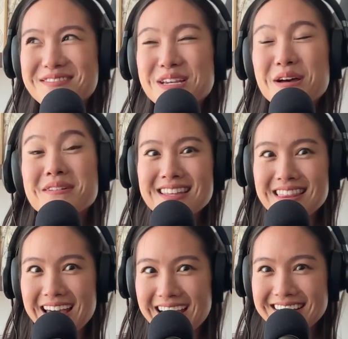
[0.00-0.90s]
So I'm into
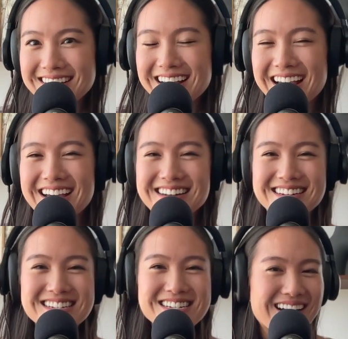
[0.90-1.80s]
that.
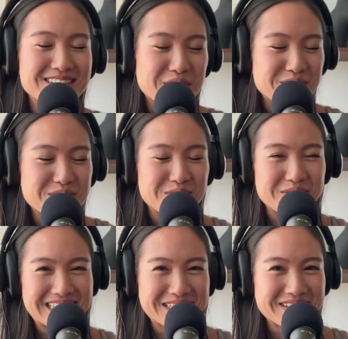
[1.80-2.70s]
And I'll tell the story
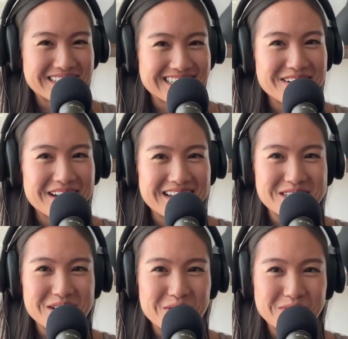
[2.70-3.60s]
really quickly. Okay,
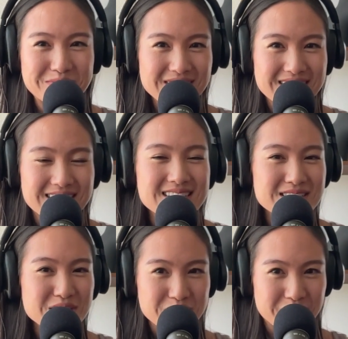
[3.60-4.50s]
so this is
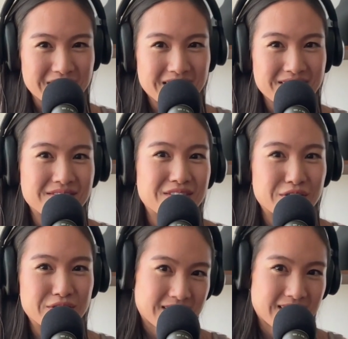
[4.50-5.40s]
the story of
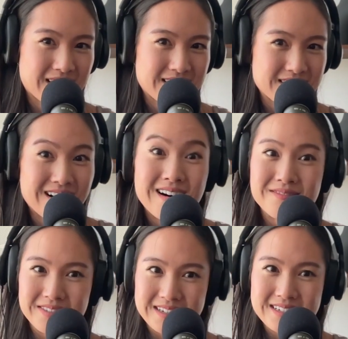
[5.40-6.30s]
Ursuline's
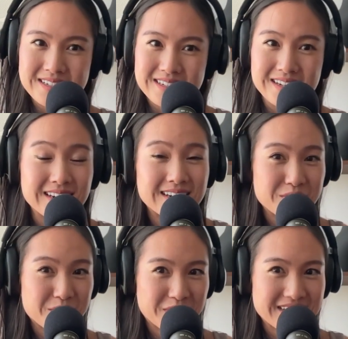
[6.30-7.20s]
Convent in
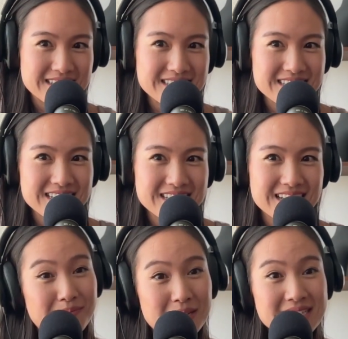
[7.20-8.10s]
New Orleans.
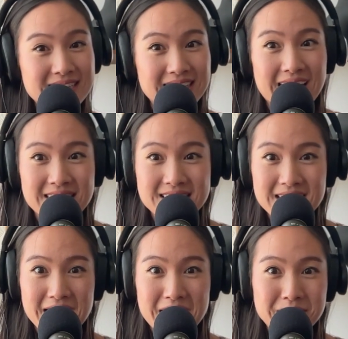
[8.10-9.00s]
Basically, at the
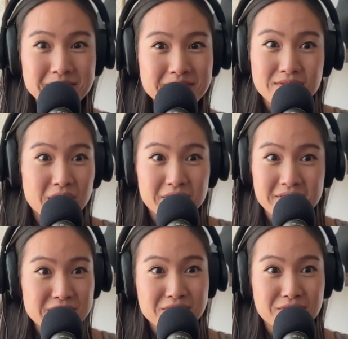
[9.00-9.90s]
time, all
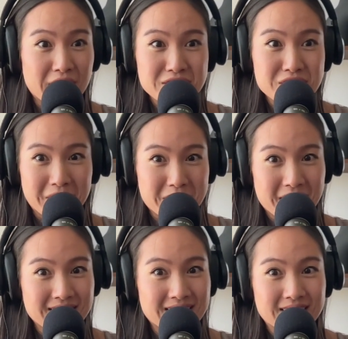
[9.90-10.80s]
these French white
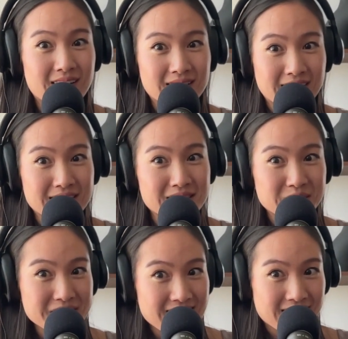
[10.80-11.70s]
men had colonized
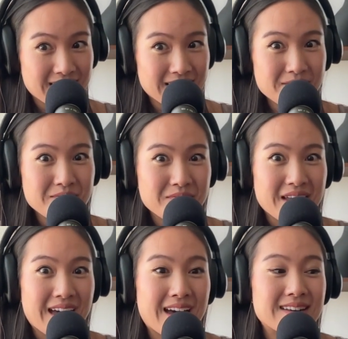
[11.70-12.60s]
Louisiana
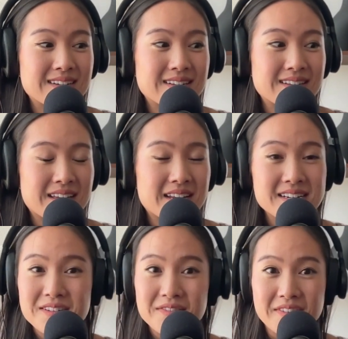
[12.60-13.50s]
and they
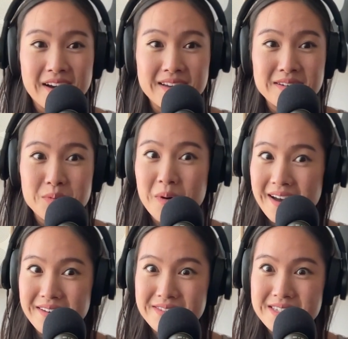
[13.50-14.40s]
needed to find
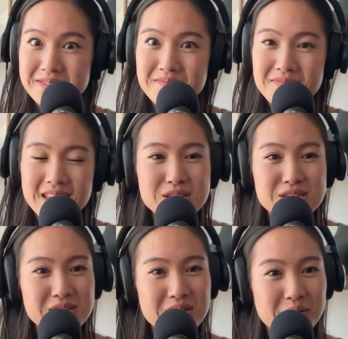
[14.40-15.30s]
wives.
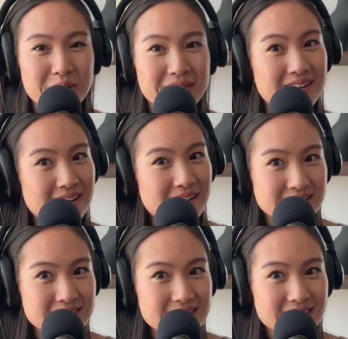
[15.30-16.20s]
So the
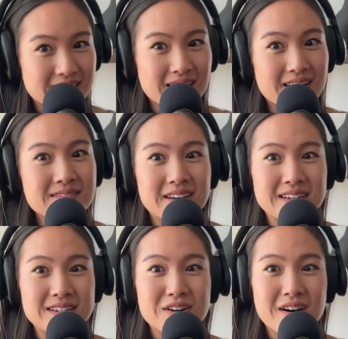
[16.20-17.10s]
nuns at the
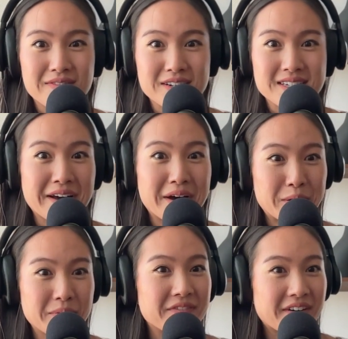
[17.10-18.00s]
convent offered to
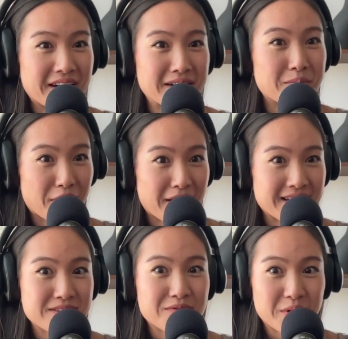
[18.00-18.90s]
help find
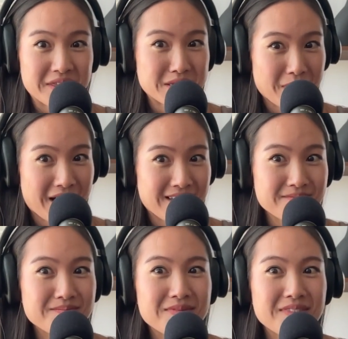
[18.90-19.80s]
brides for these men.
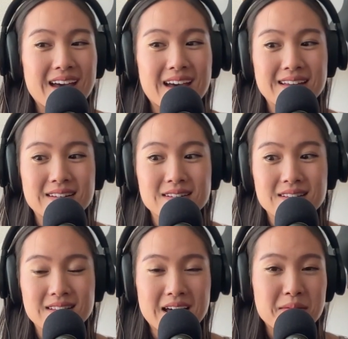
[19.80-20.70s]
And
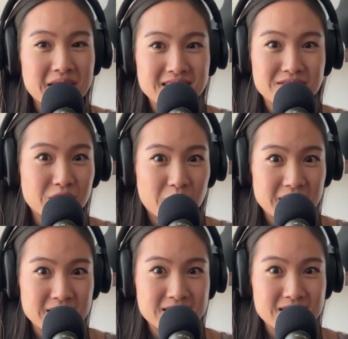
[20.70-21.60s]
that meant, of
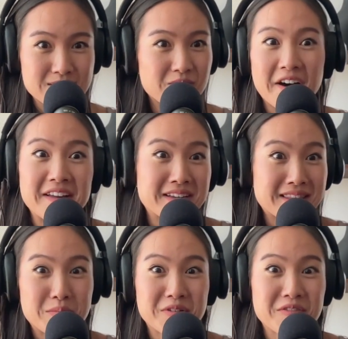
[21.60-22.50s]
course, finding
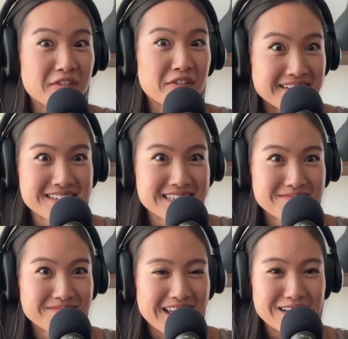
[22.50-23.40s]
them in France
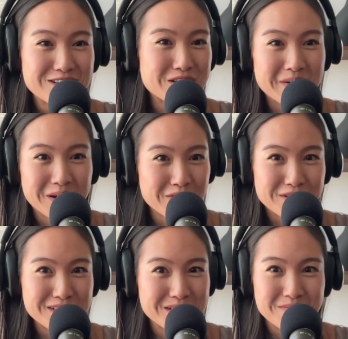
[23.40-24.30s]
and shipping
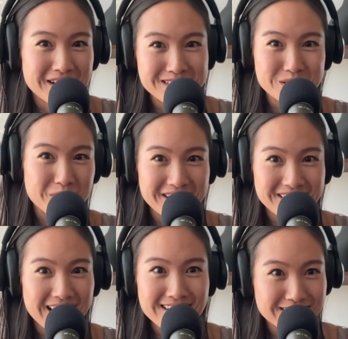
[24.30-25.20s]
over some nice white
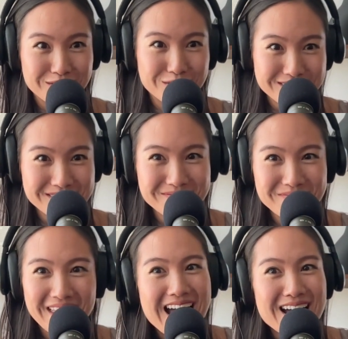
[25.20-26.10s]
Catholic girls.
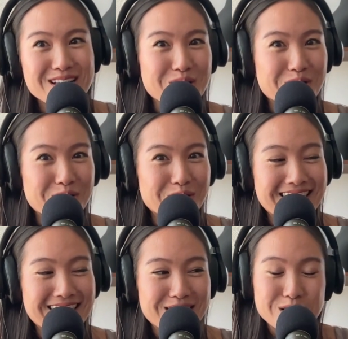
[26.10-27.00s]
So
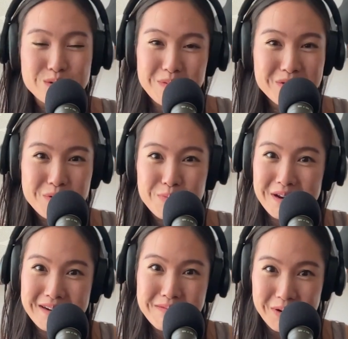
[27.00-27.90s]
these women were put
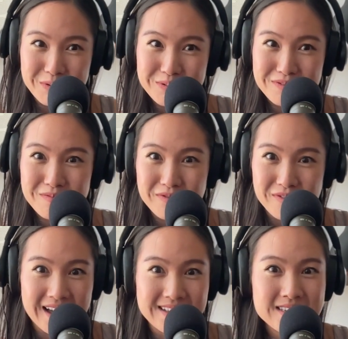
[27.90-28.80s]
on a boat from
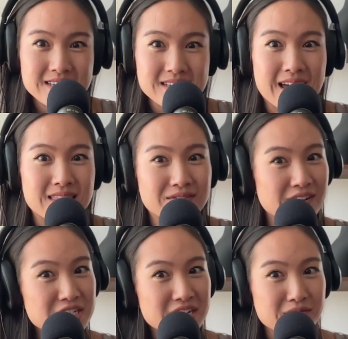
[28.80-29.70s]
France, and the
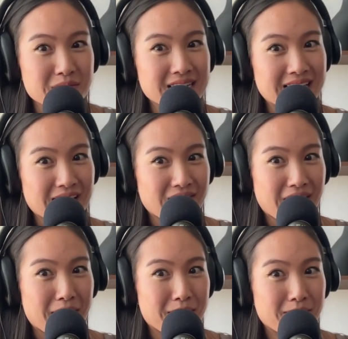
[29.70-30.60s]
French government gave
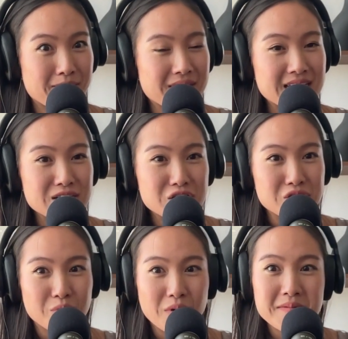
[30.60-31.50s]
them each
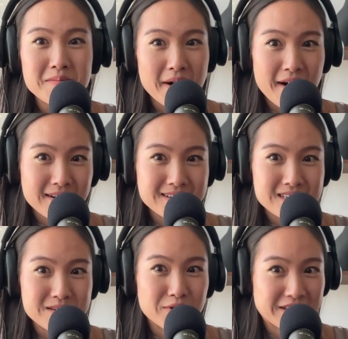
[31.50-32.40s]
one box
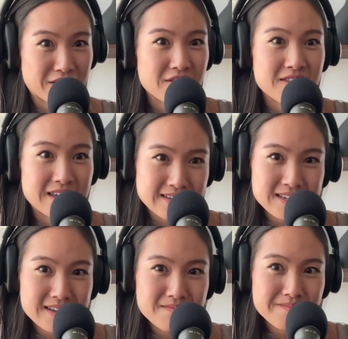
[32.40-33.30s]
to bring their things
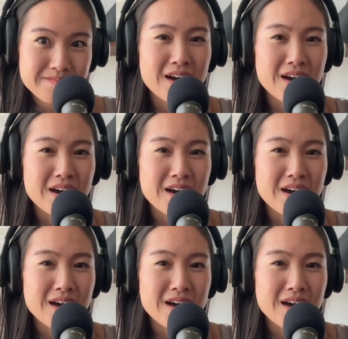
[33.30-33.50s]
in.